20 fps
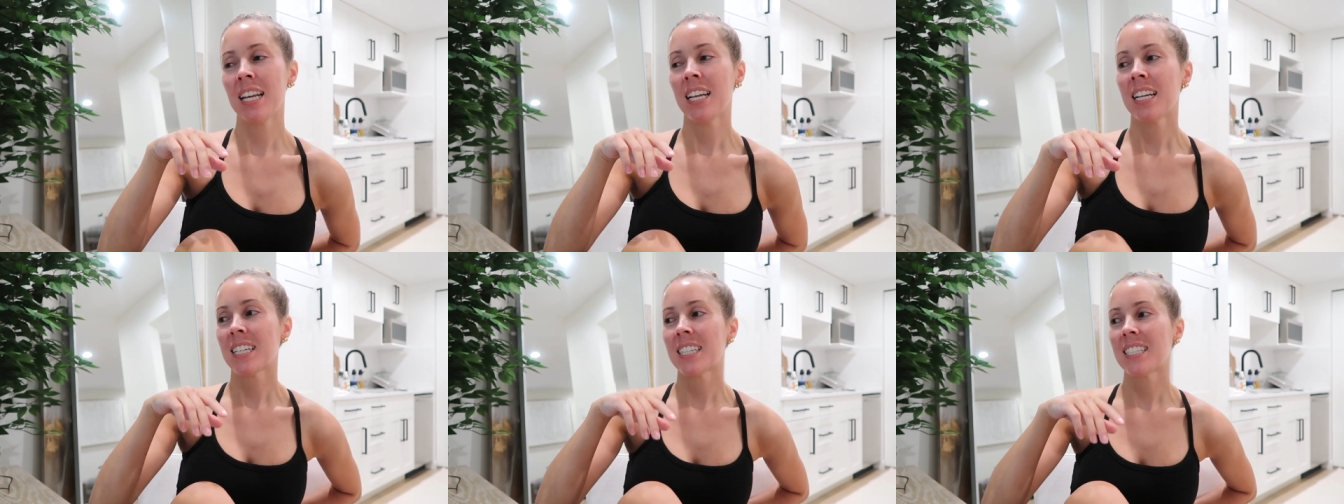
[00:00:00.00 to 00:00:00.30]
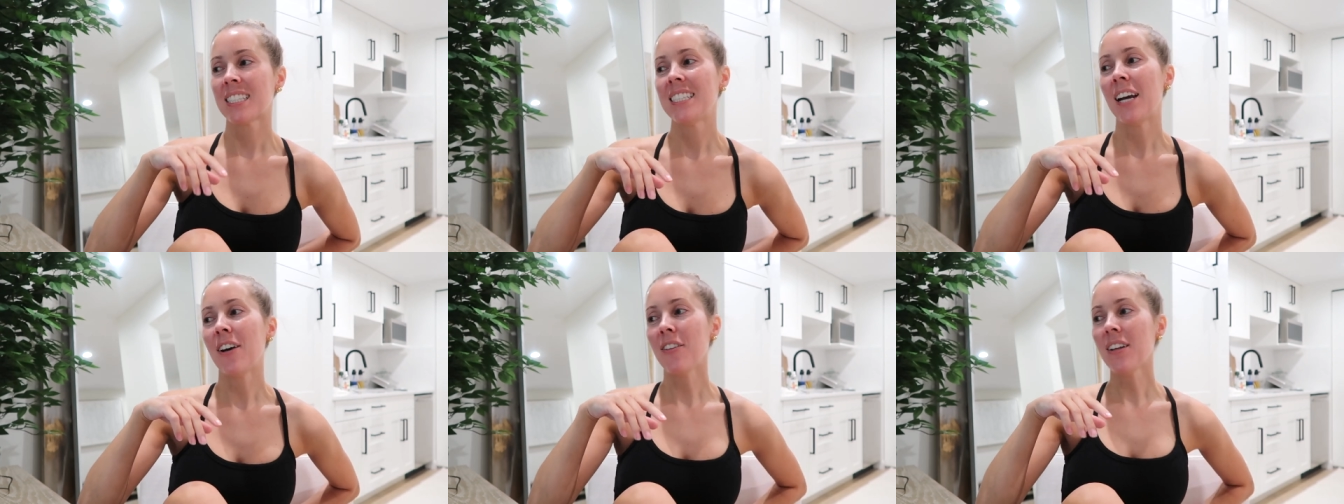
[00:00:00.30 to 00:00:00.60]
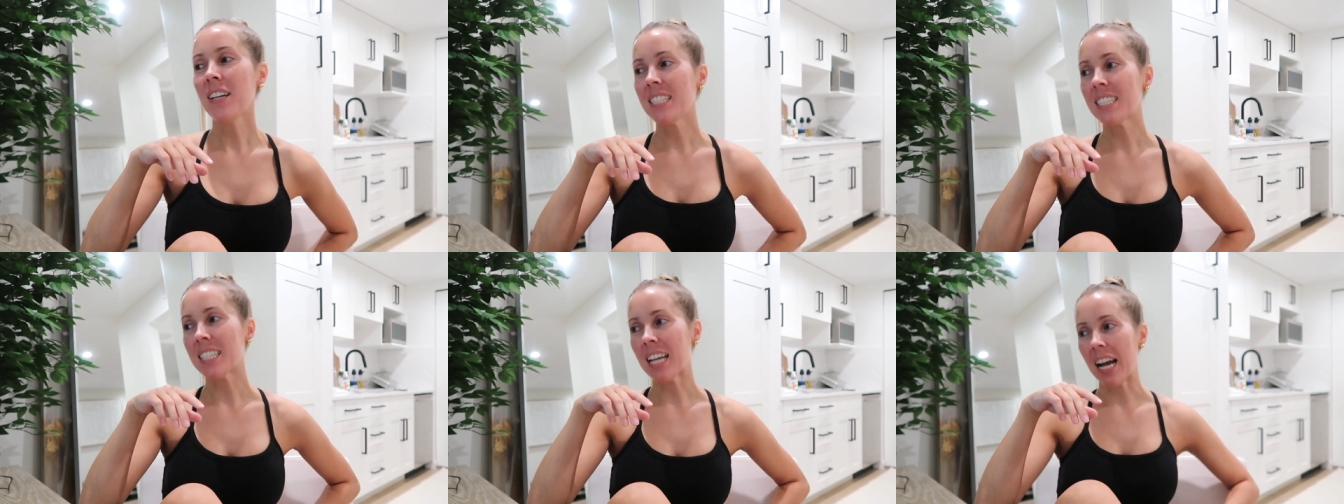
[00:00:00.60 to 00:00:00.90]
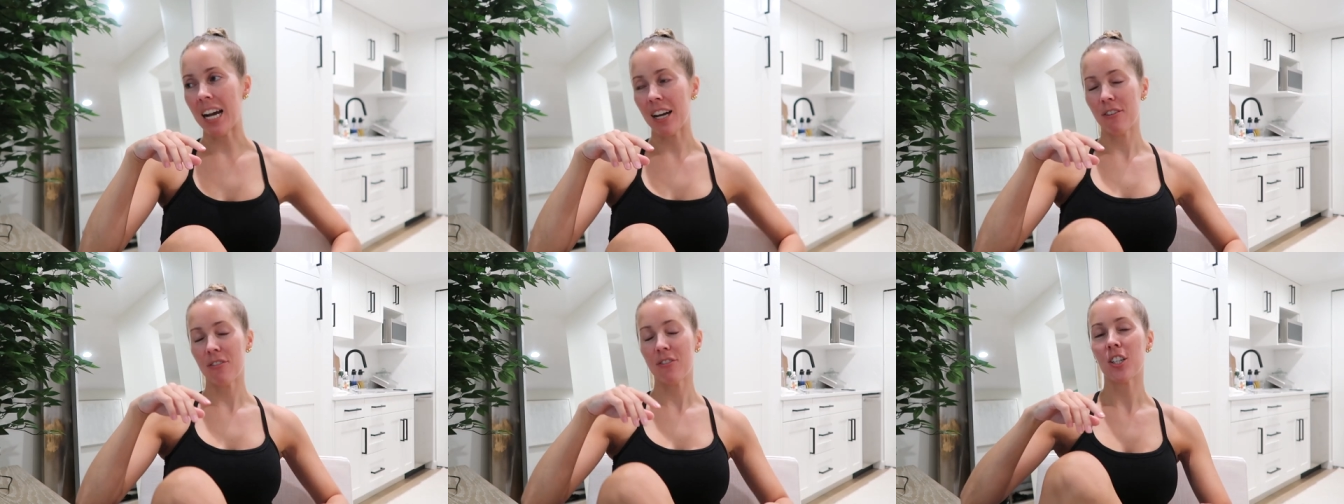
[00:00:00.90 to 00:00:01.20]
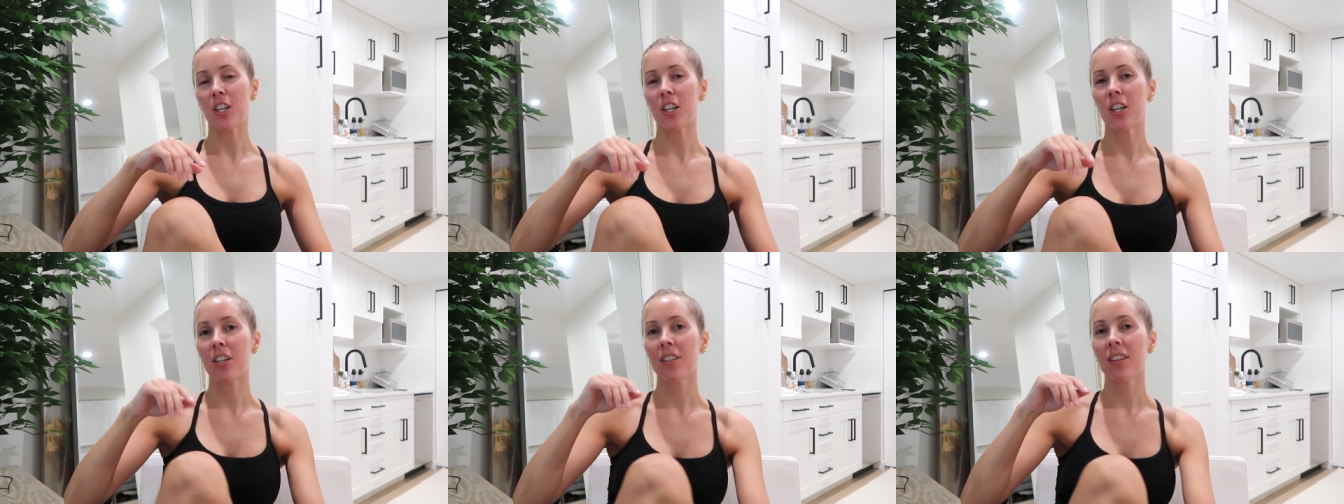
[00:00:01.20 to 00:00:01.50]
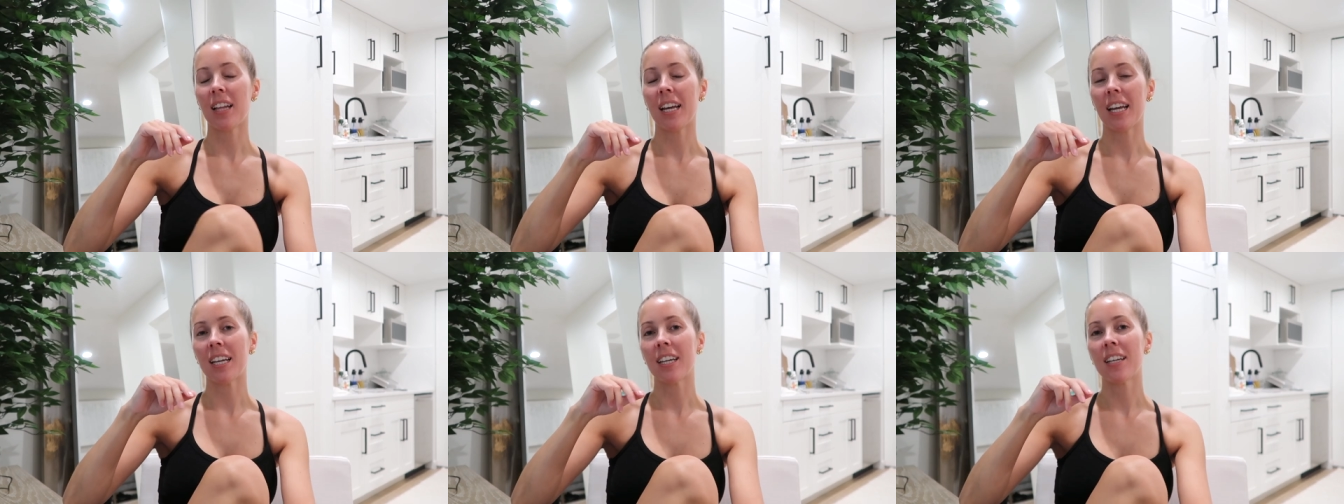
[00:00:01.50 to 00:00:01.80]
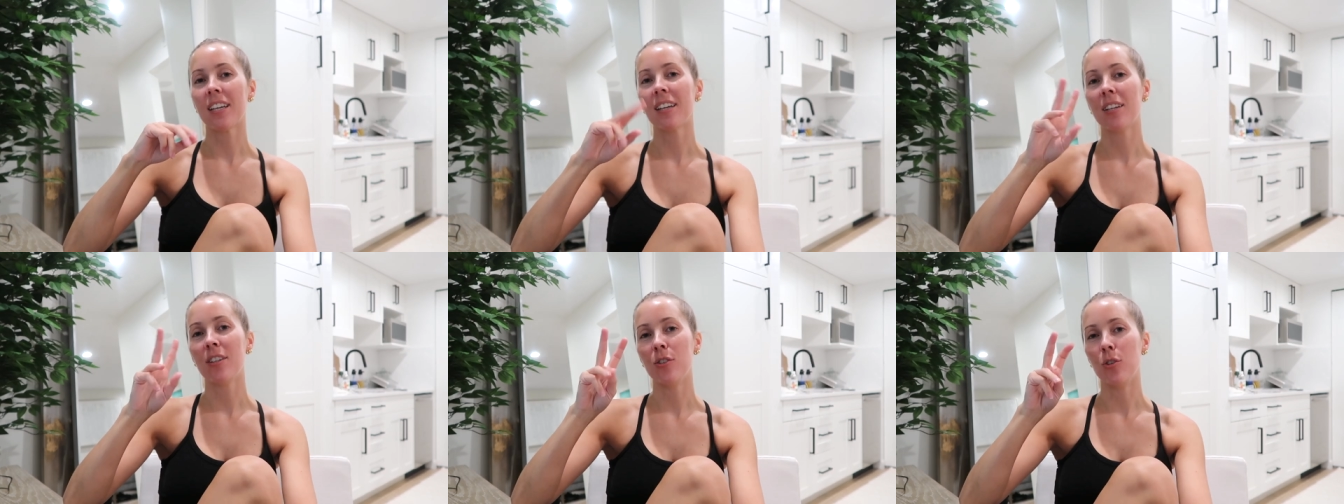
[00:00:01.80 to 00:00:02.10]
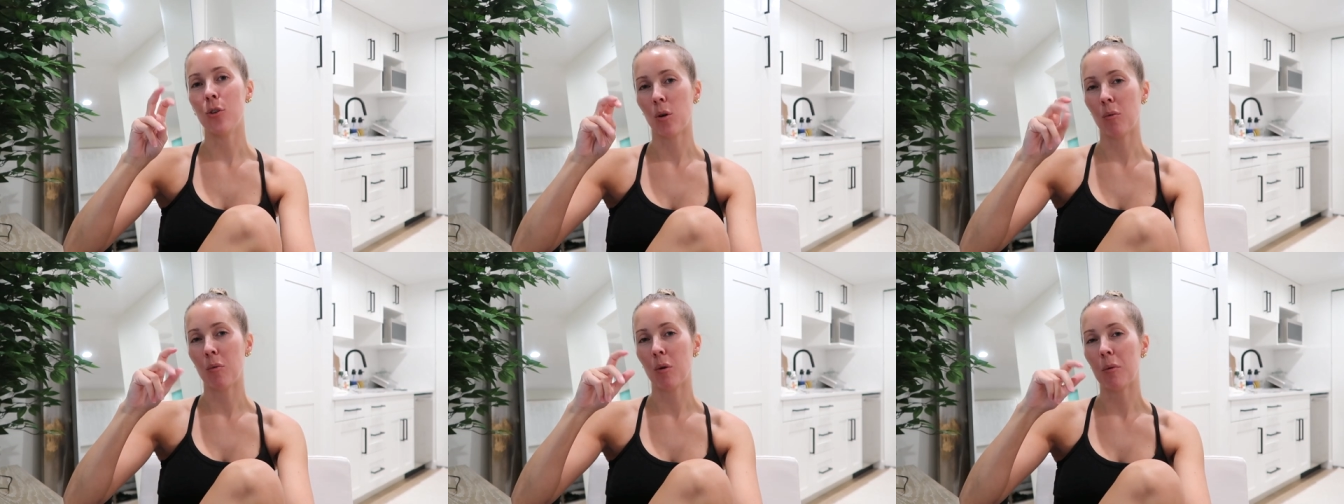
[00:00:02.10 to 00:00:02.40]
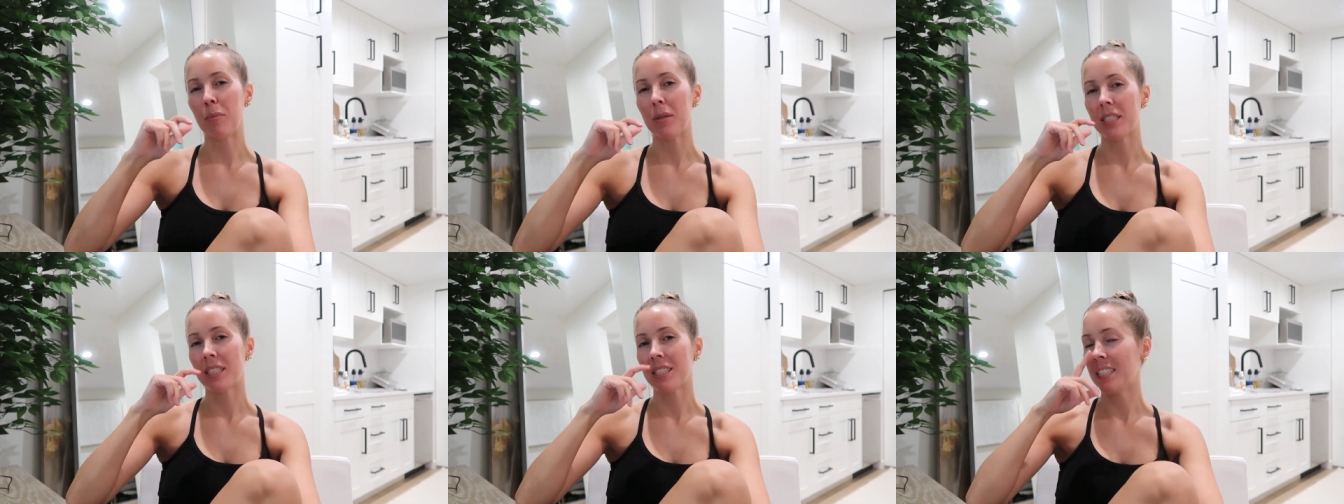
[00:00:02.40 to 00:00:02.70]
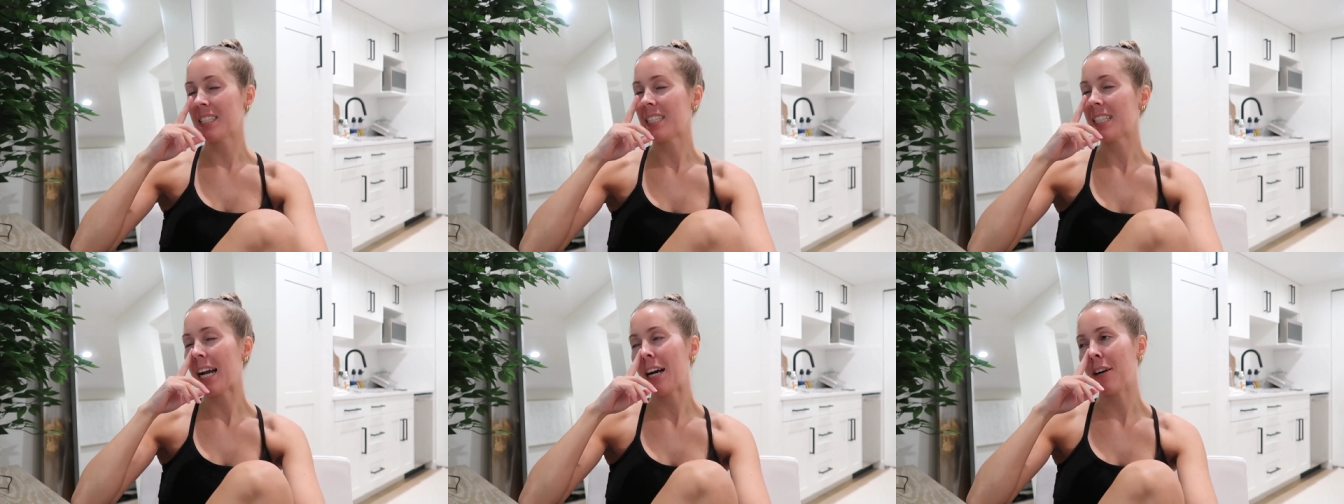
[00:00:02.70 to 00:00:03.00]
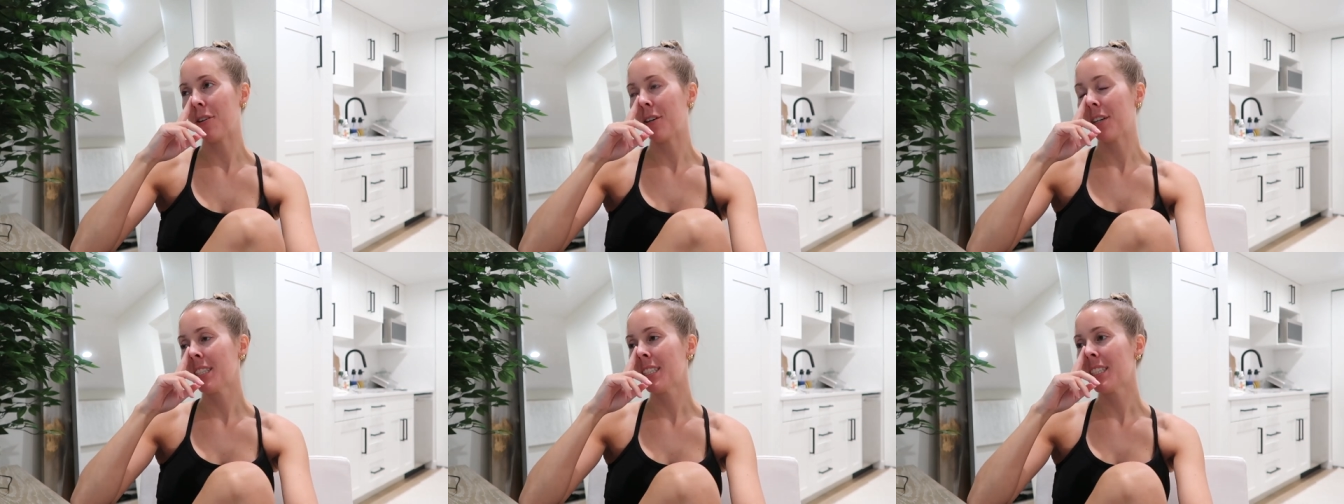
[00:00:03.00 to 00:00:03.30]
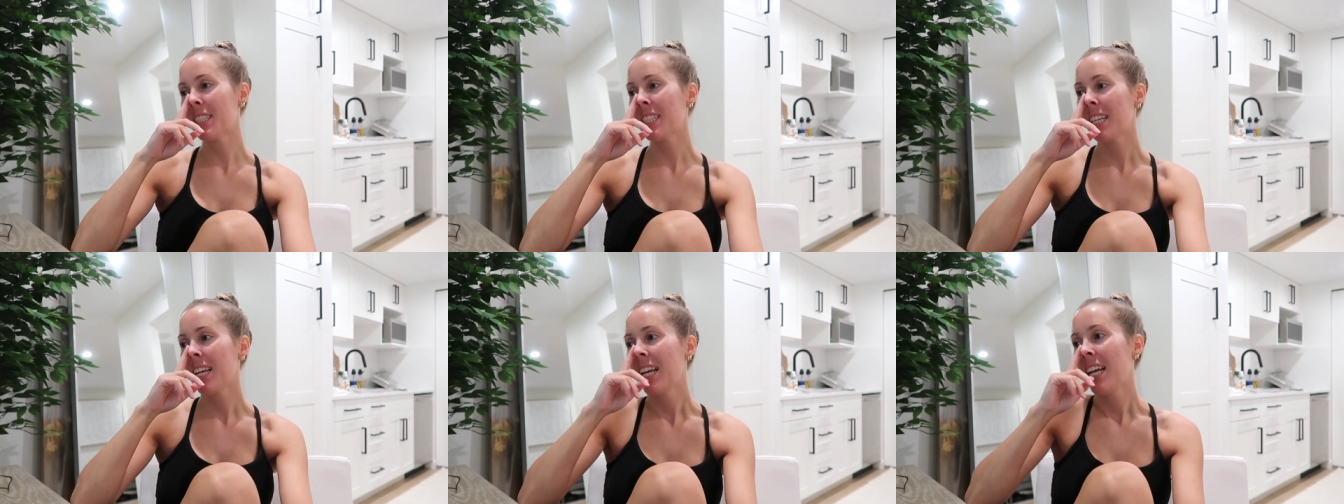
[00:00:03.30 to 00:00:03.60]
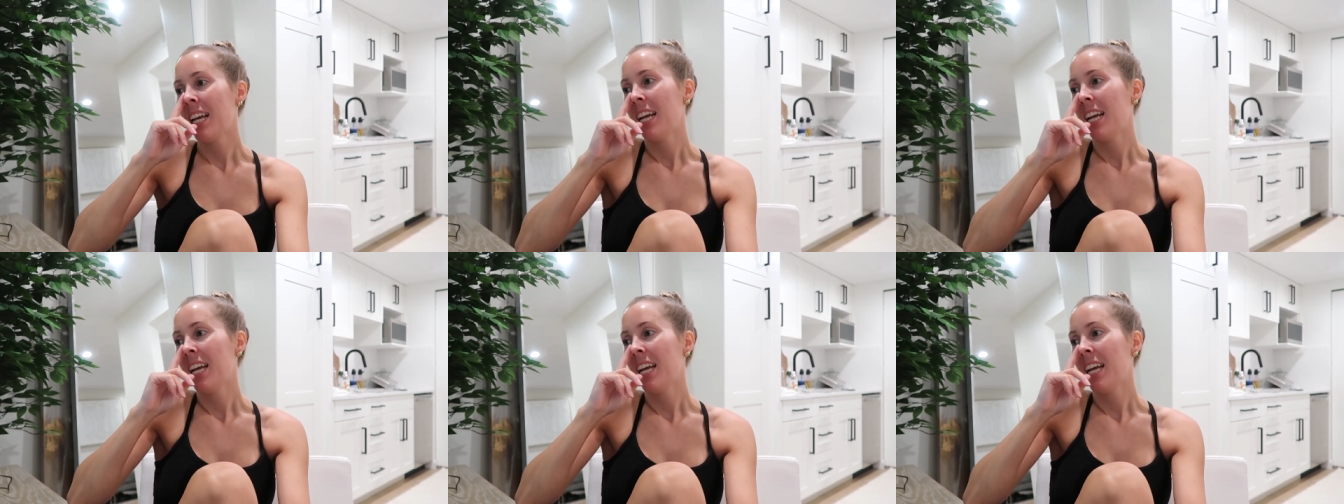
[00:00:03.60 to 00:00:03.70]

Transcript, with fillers: because now that it's after like normal business hours,